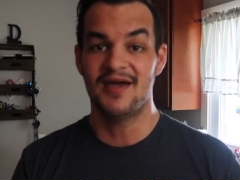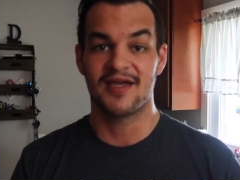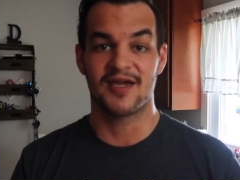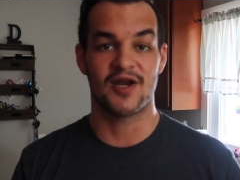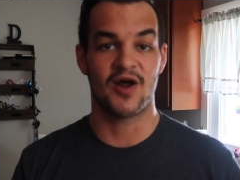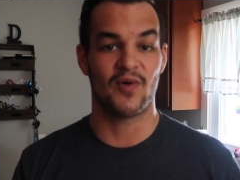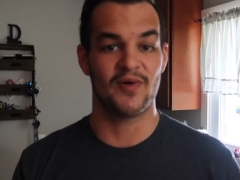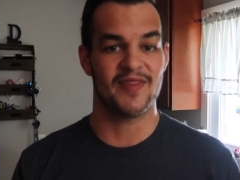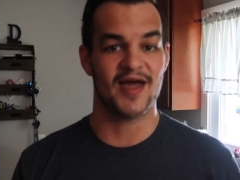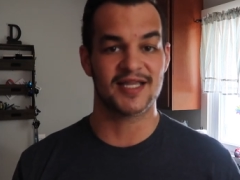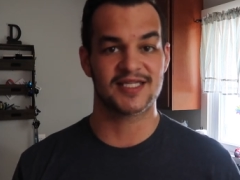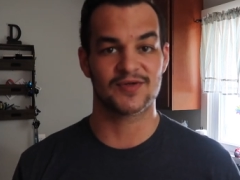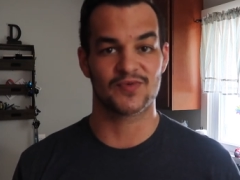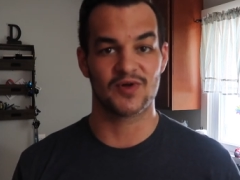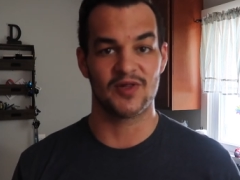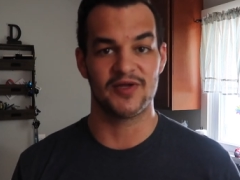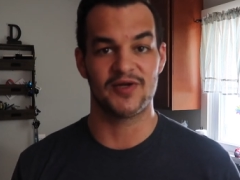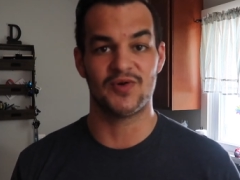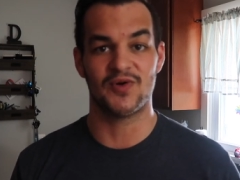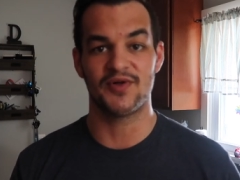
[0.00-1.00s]
You know, and that's a
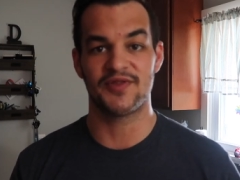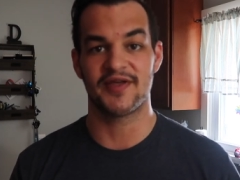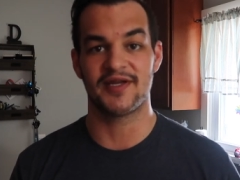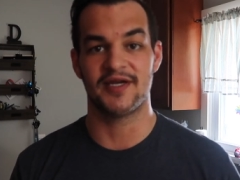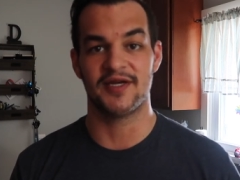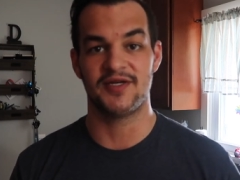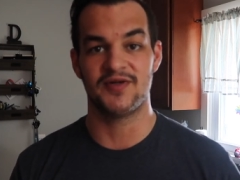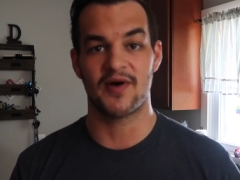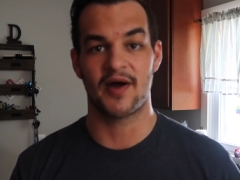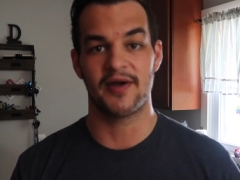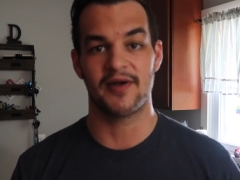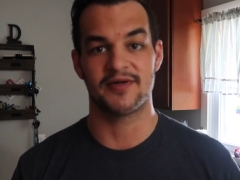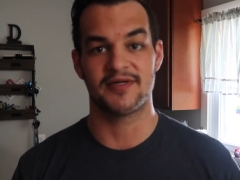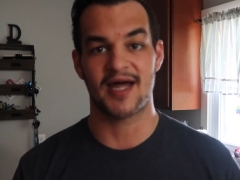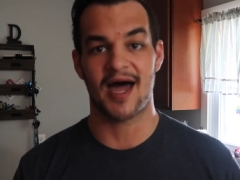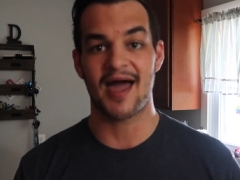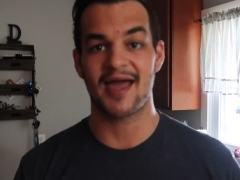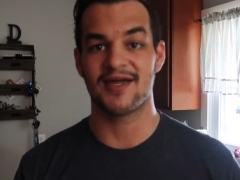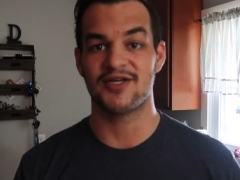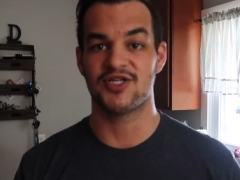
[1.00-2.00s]
really cool thing to do on your
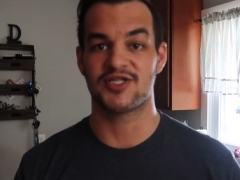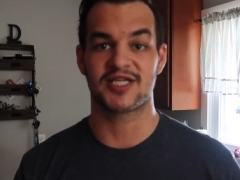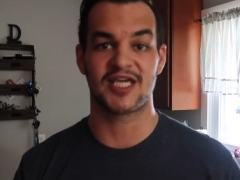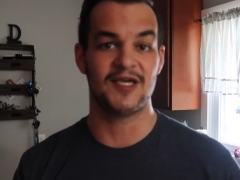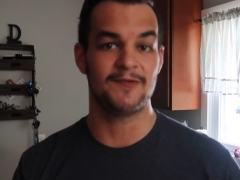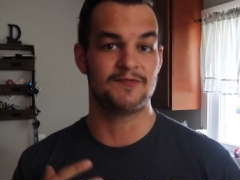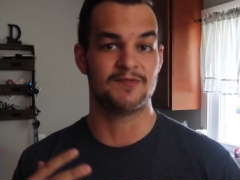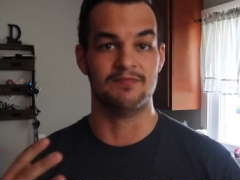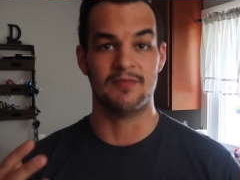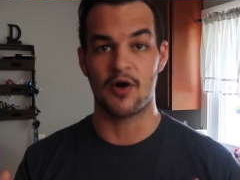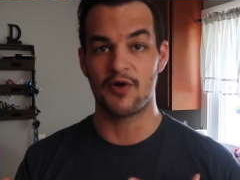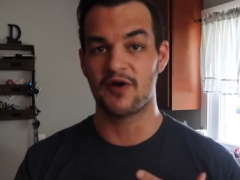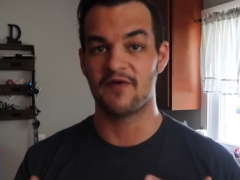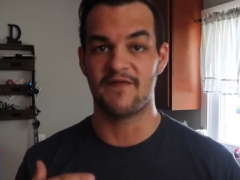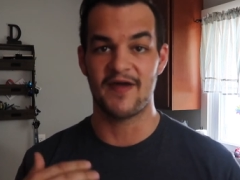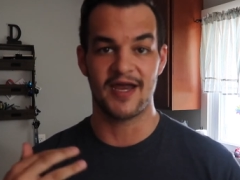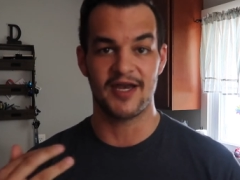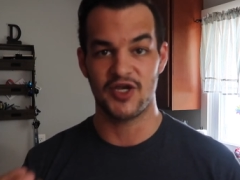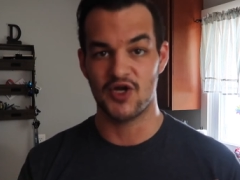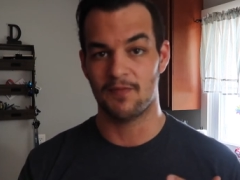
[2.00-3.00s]
diet. It just keeps
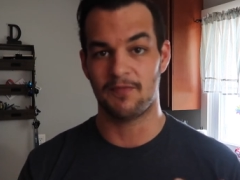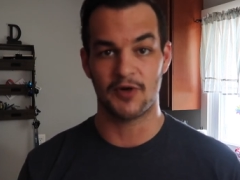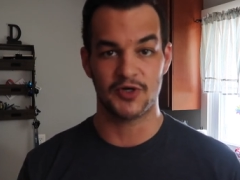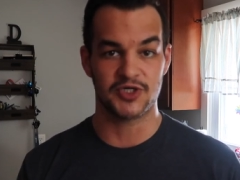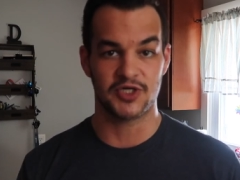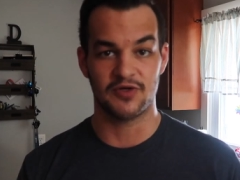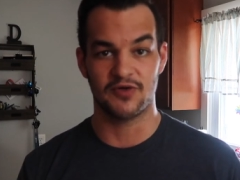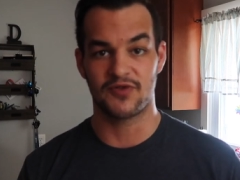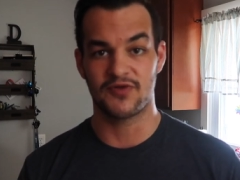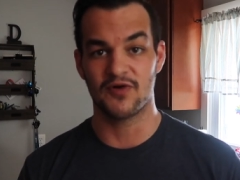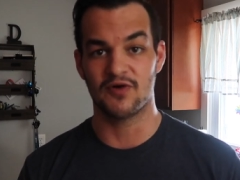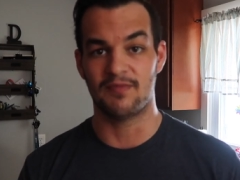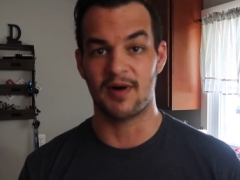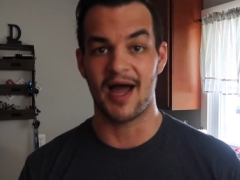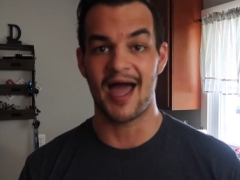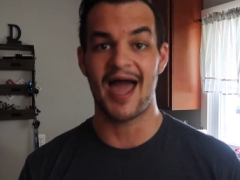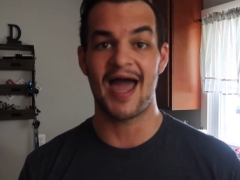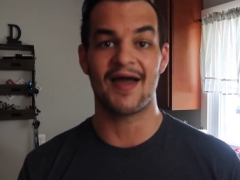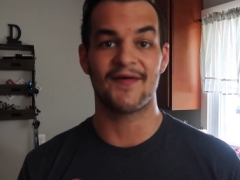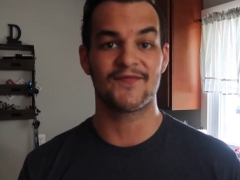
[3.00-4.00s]
motivating you, pushing you through.
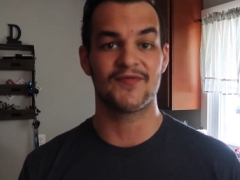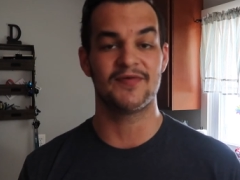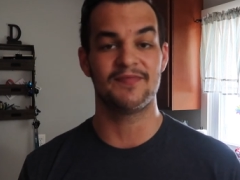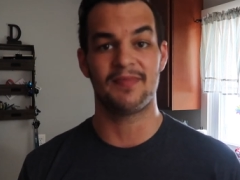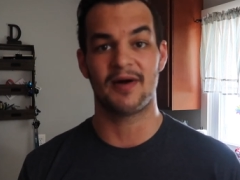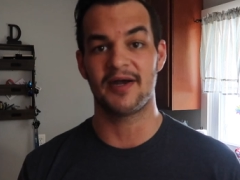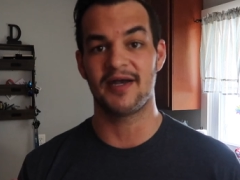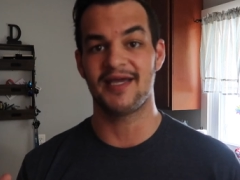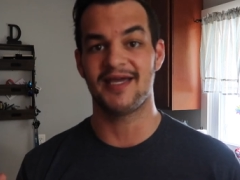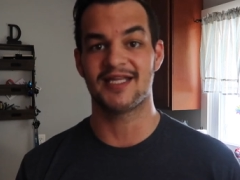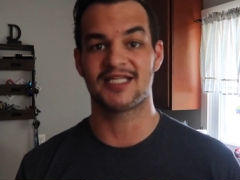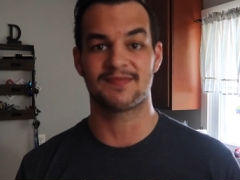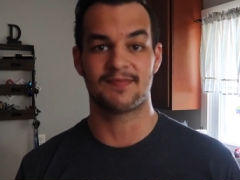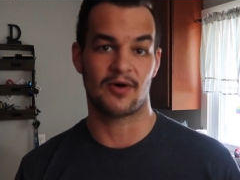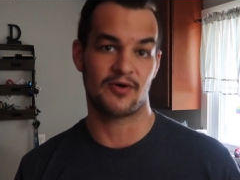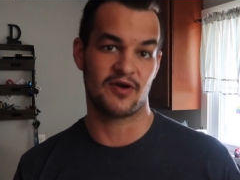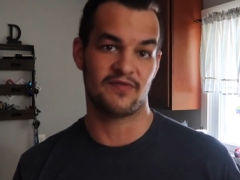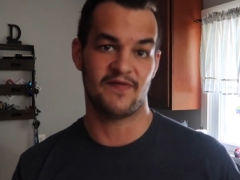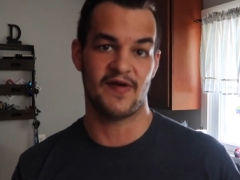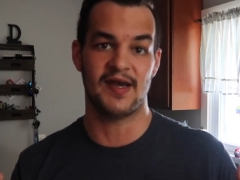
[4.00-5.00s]
But everybody gets
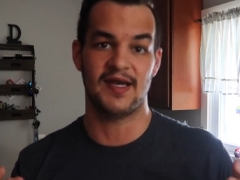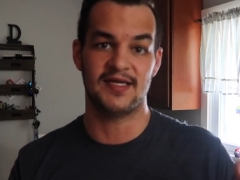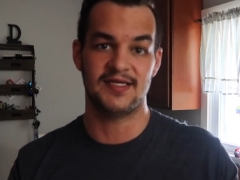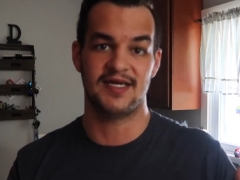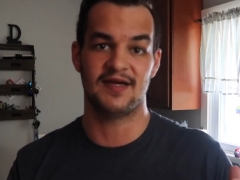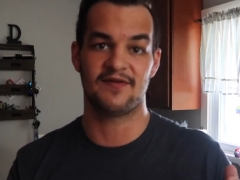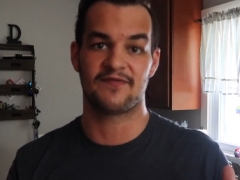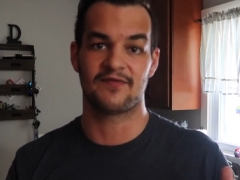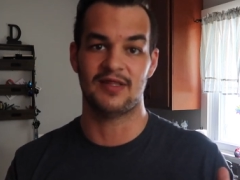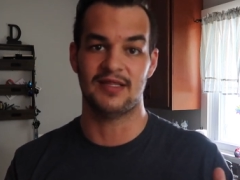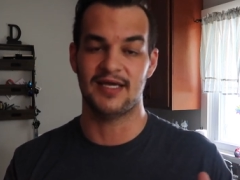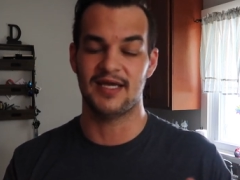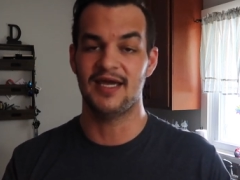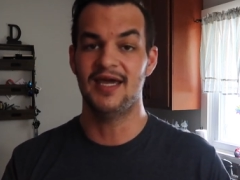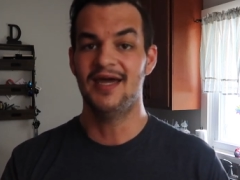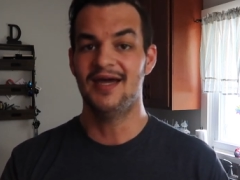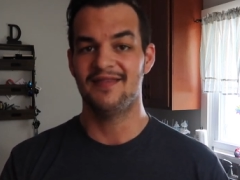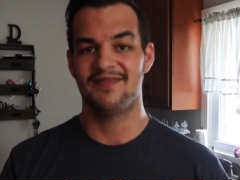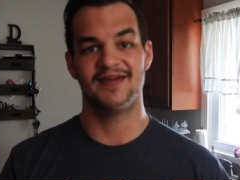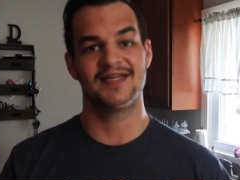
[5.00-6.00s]
motivated differently.
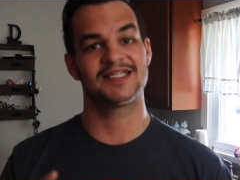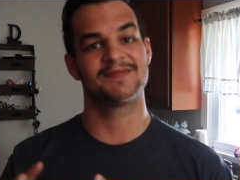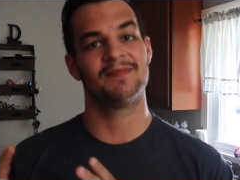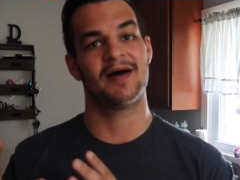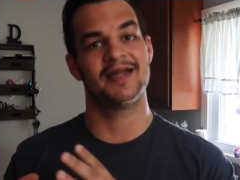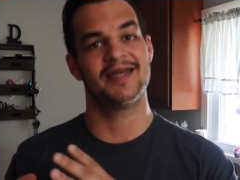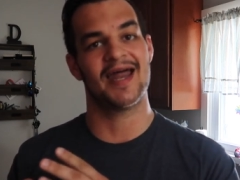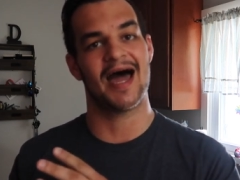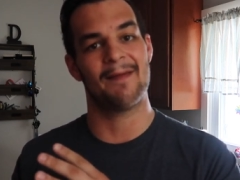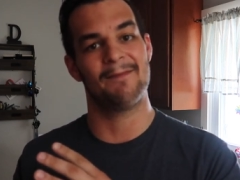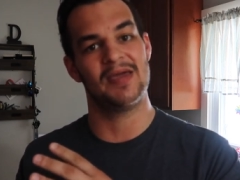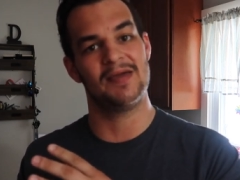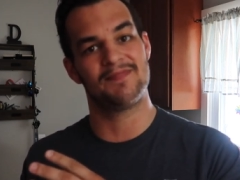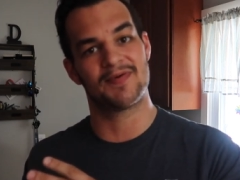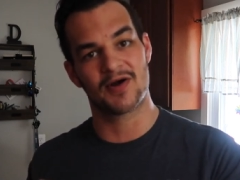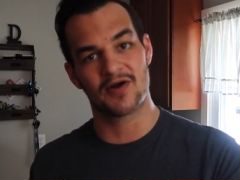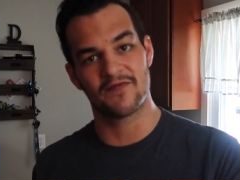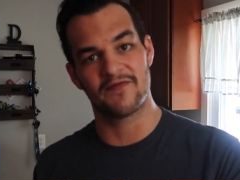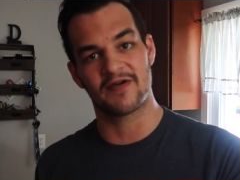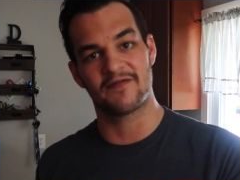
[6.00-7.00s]
This might not be
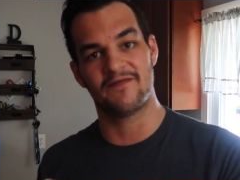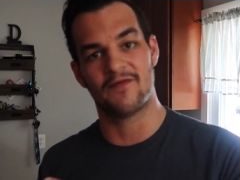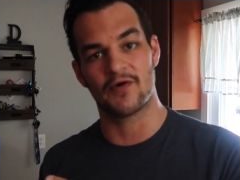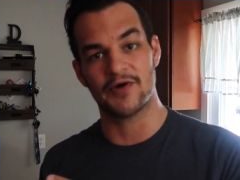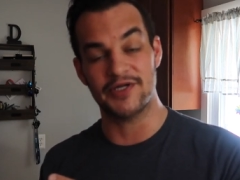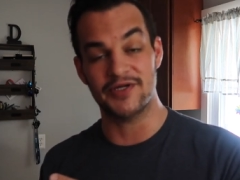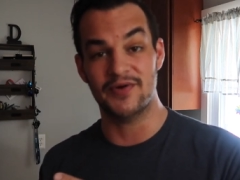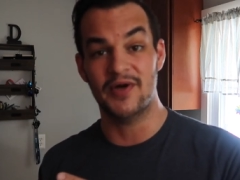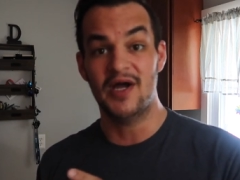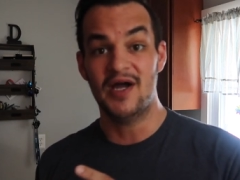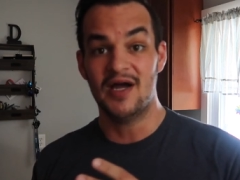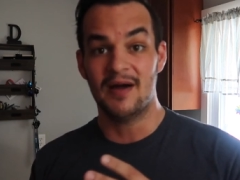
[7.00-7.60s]
perfect for you.